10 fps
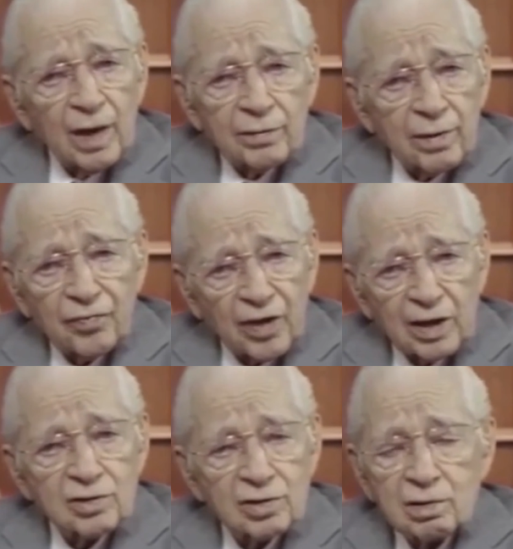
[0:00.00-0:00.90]
the
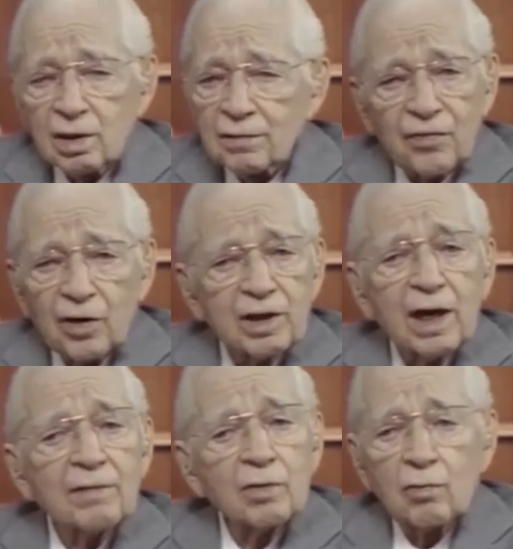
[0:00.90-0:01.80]
things that confront
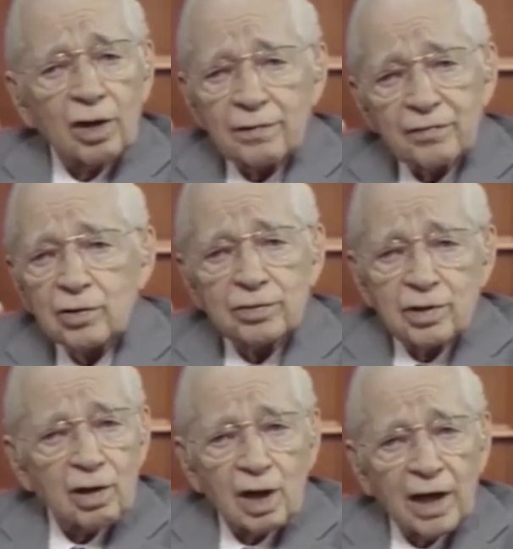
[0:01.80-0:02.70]
every one of you in
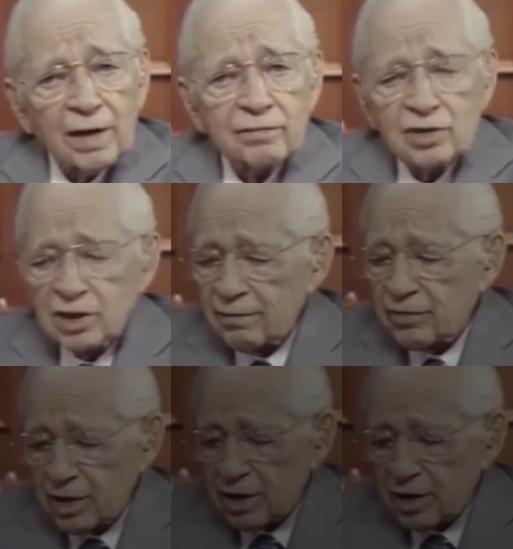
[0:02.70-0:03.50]
your lives every